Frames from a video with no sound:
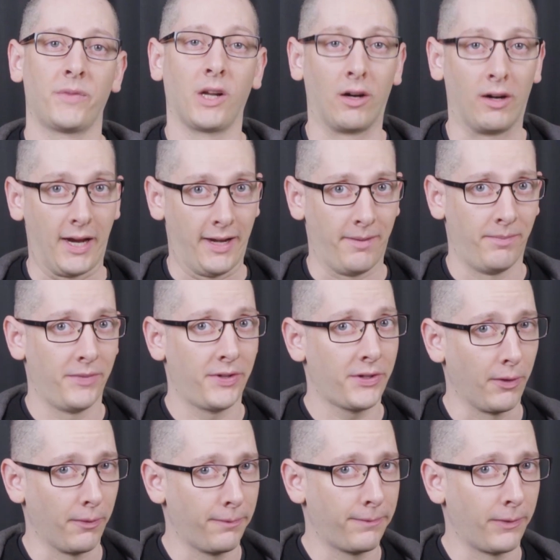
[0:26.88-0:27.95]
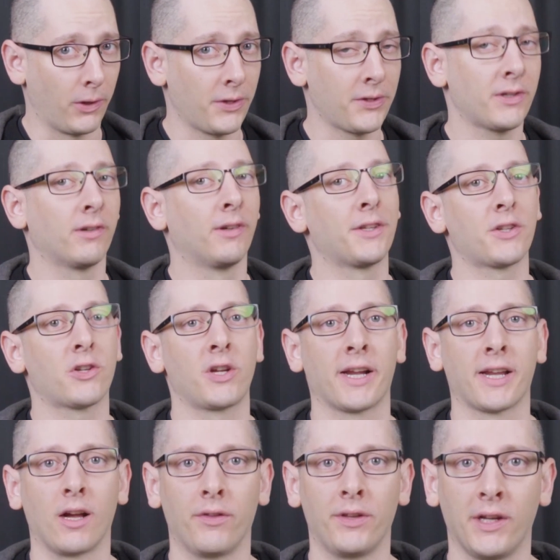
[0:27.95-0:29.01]
All right, so first, let's
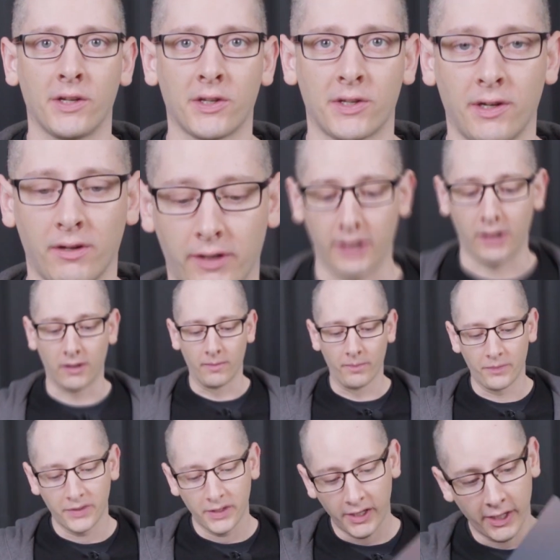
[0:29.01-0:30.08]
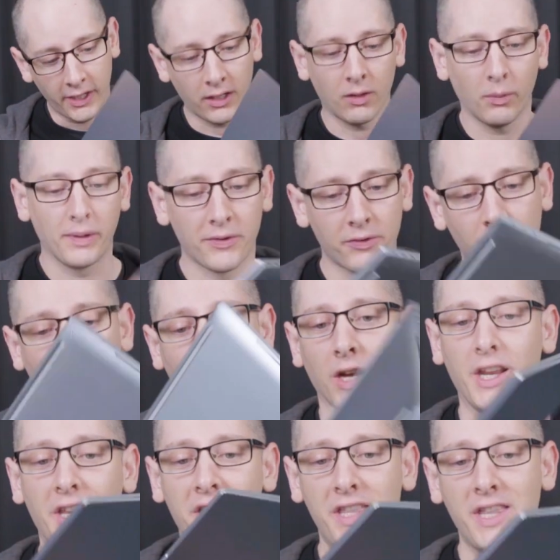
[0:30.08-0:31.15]
check out the exterior. Here we've struck
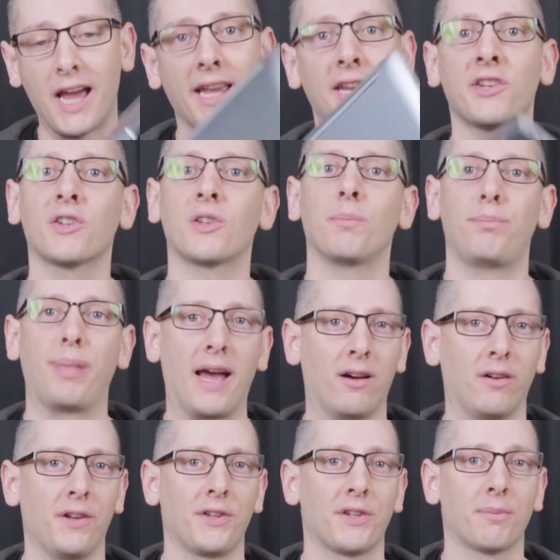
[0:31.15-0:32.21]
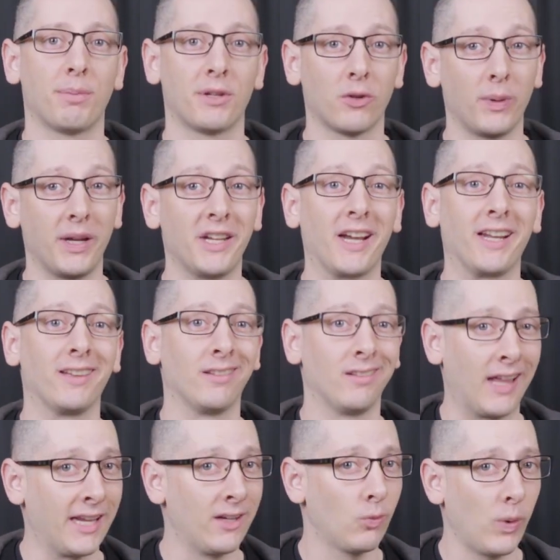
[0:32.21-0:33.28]
a nice balance between a
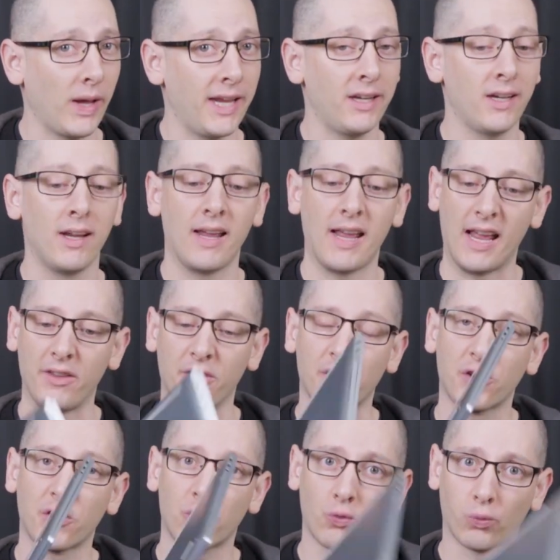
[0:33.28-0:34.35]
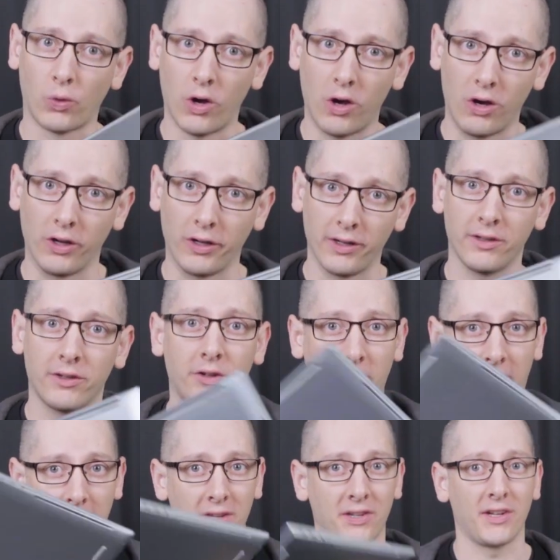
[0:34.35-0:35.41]
lightweight and strong
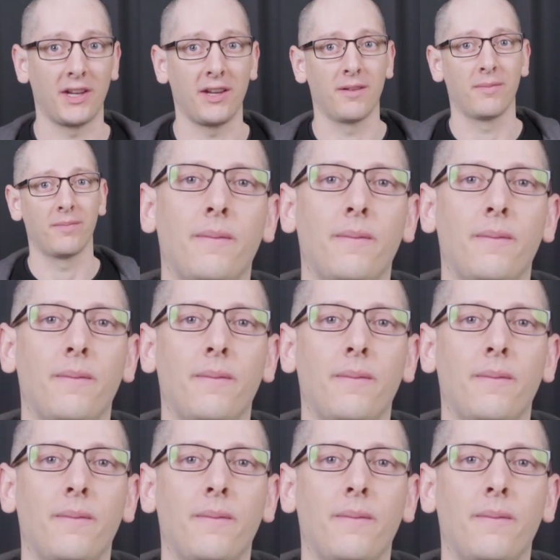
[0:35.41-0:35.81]
chassis.